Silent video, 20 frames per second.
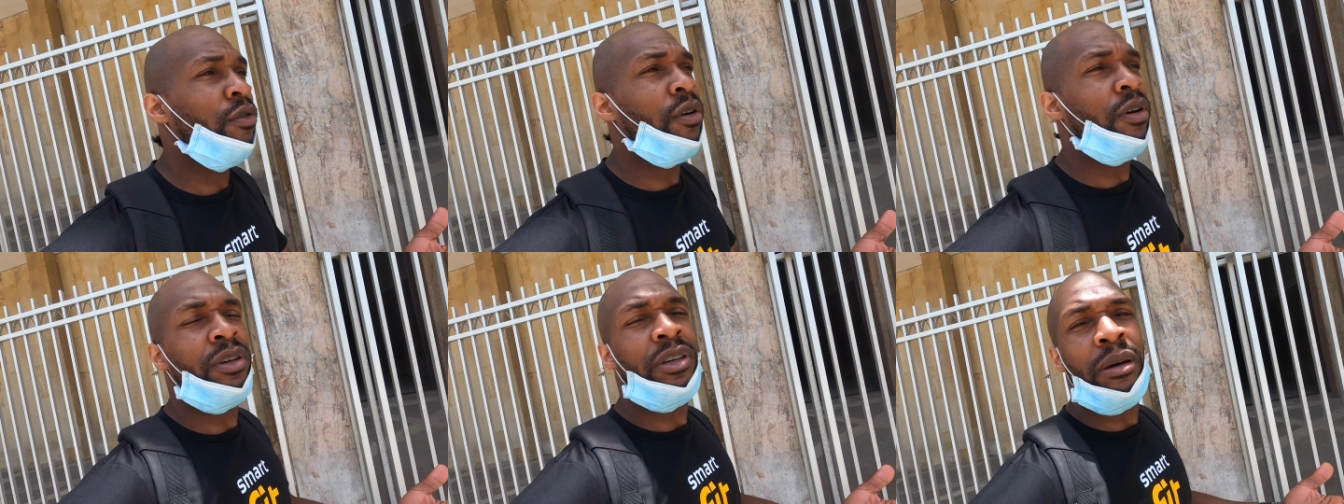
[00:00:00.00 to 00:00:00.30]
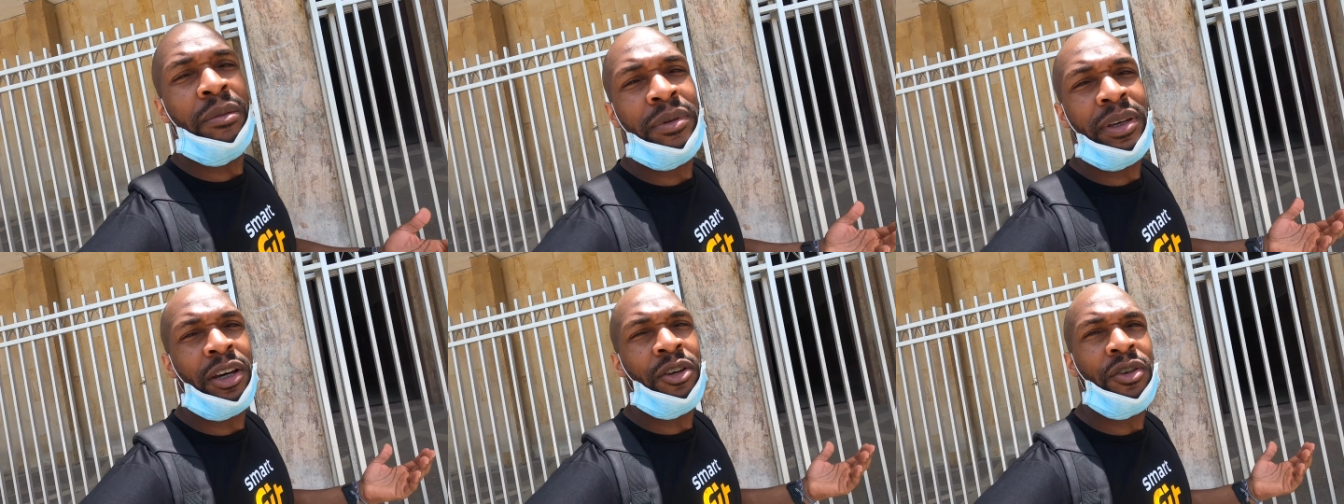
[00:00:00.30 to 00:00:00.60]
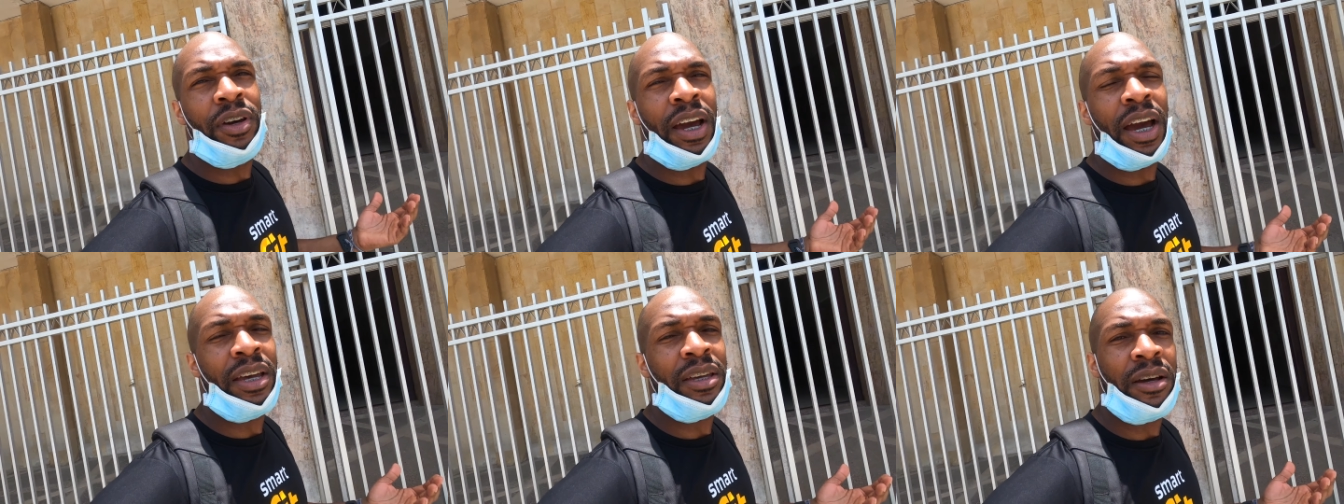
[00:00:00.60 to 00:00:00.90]
because
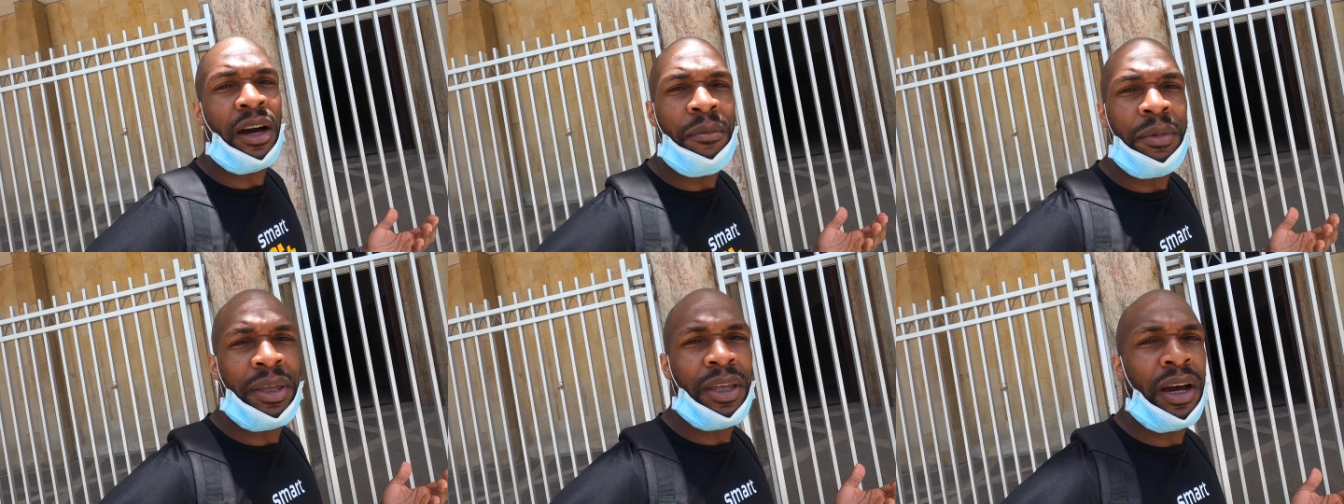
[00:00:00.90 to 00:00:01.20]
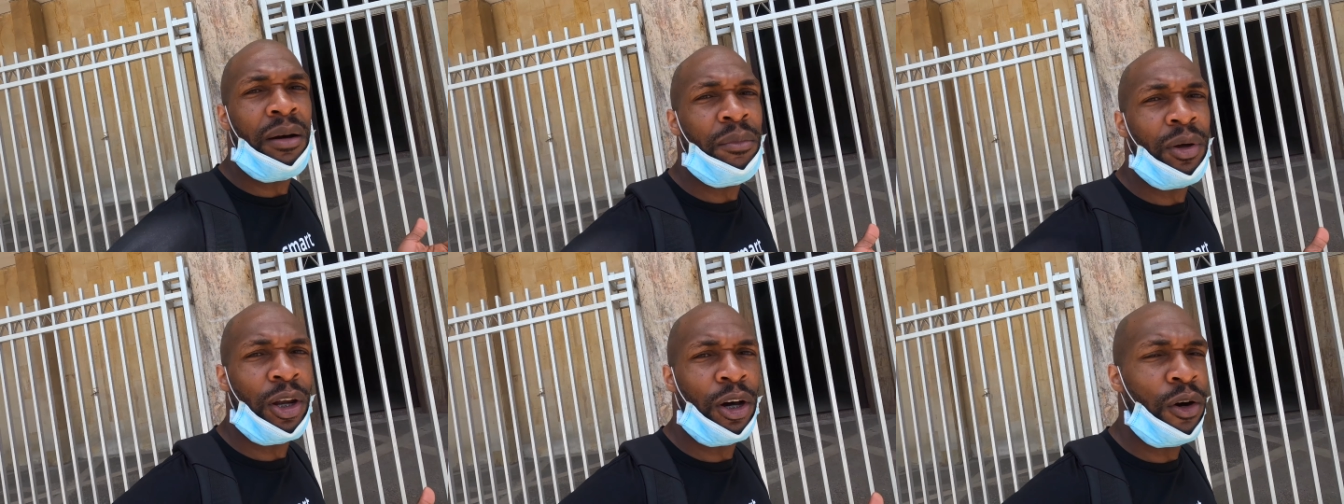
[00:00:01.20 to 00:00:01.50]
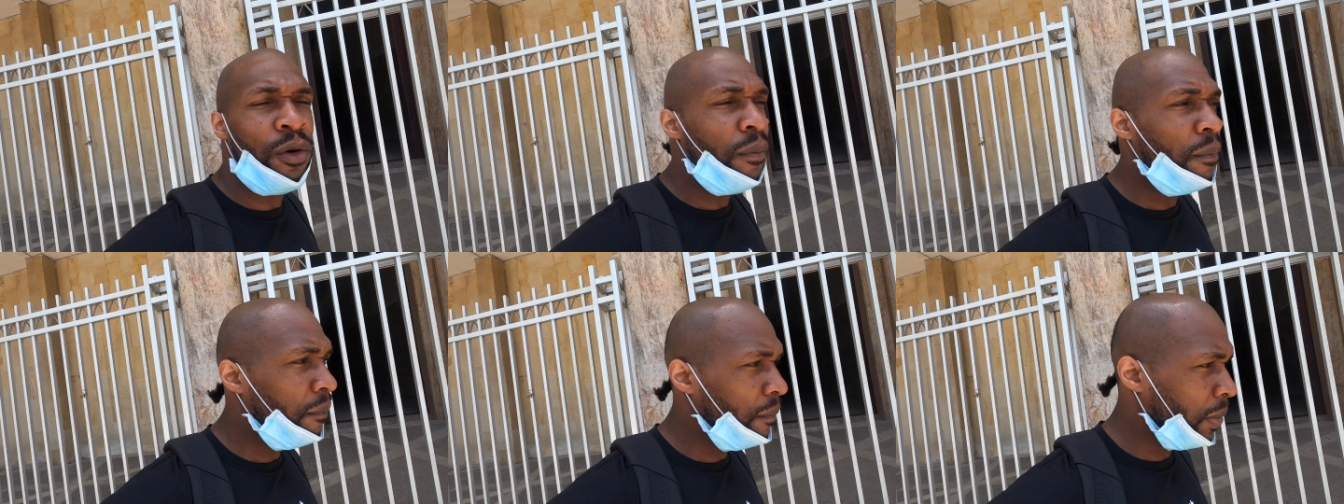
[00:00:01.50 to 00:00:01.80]
sometimes you guys comment down
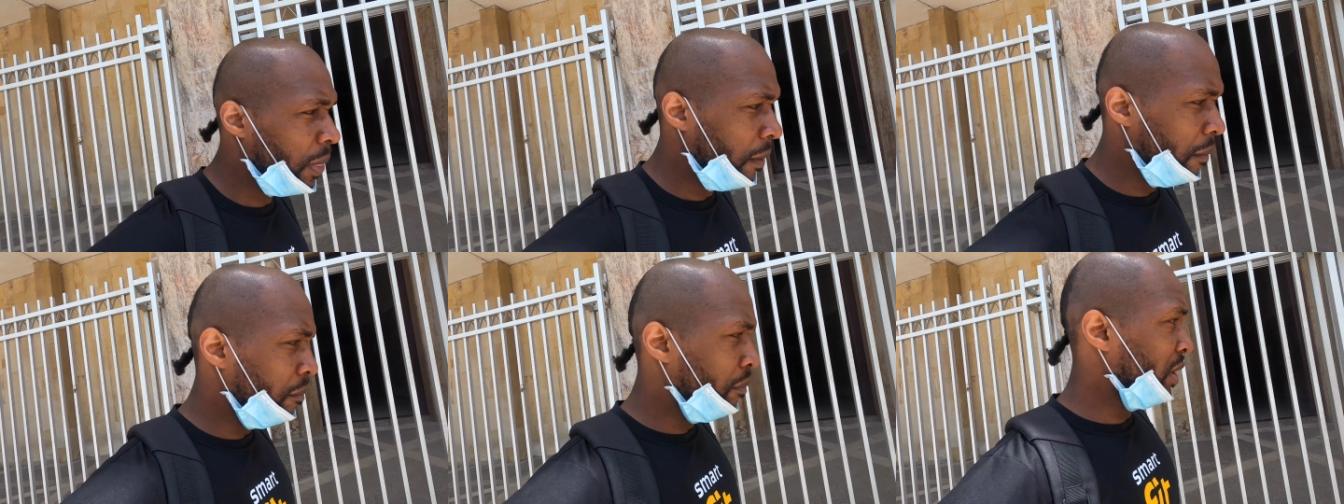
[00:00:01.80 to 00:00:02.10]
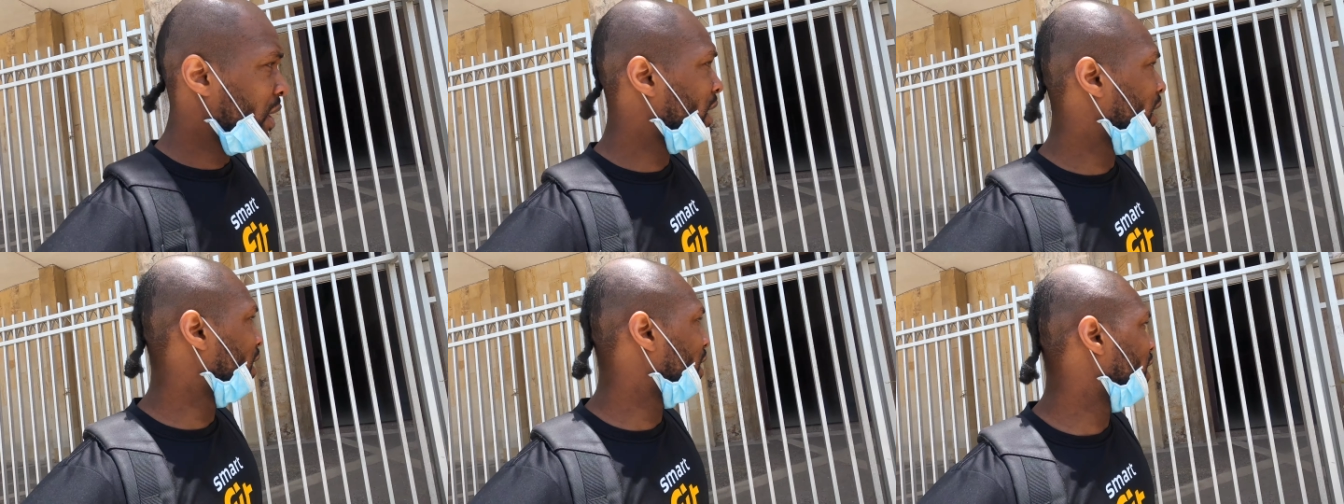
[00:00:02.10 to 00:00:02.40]
below. But